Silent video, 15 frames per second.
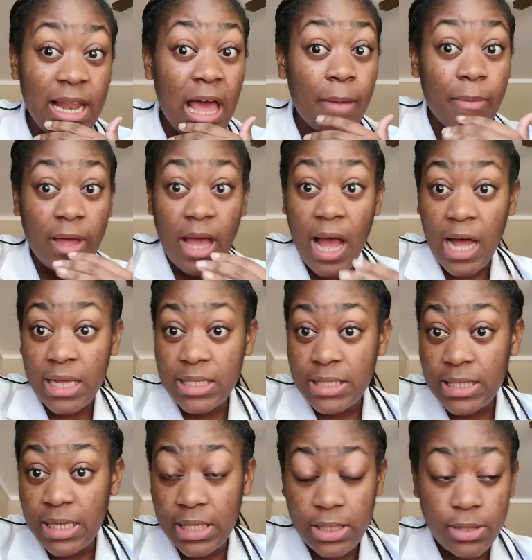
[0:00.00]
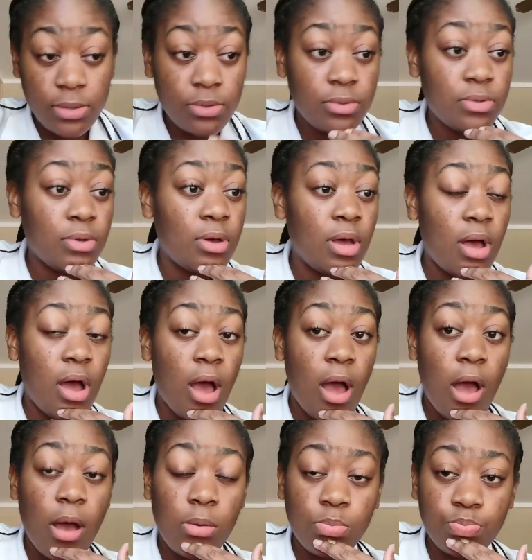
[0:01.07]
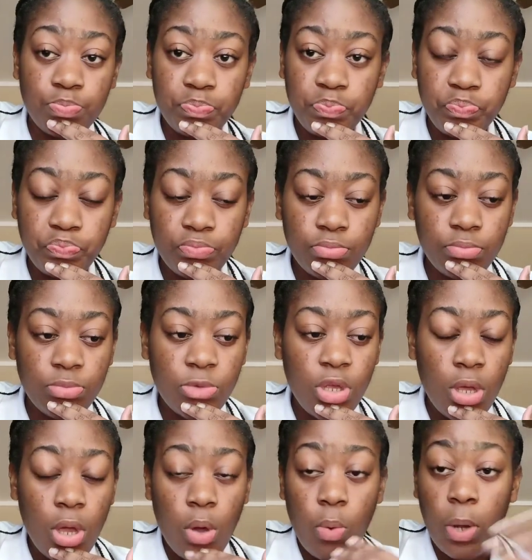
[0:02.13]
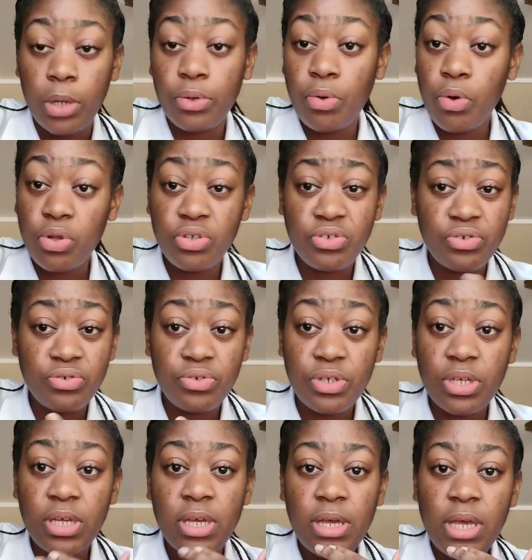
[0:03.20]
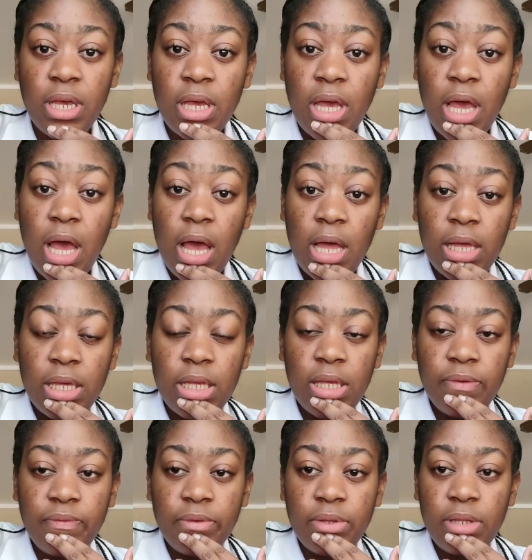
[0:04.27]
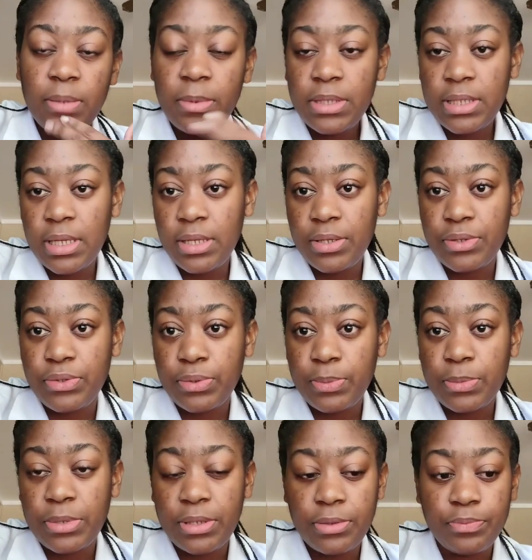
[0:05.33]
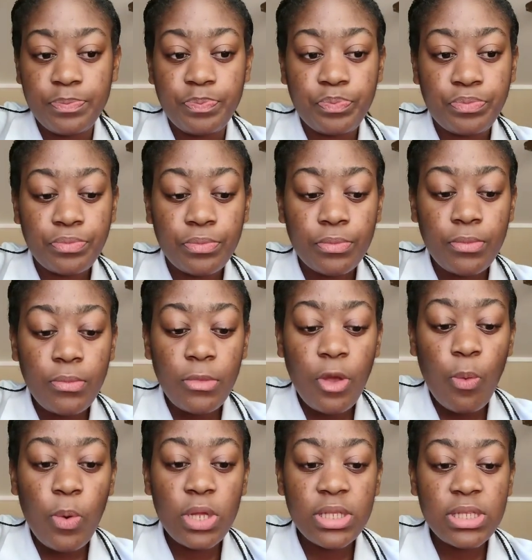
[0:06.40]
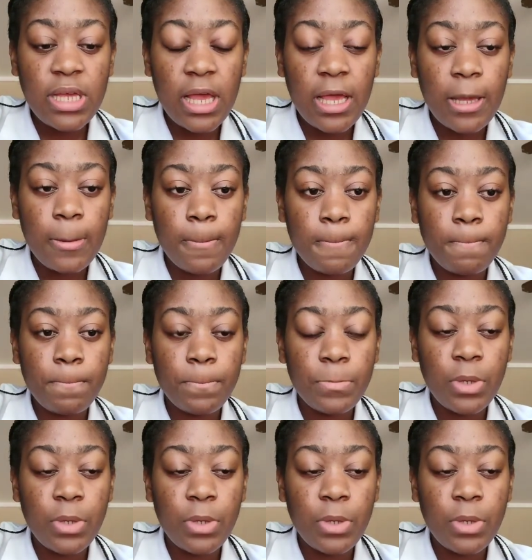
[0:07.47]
like my accent, what country. Even let me tell you something. One time,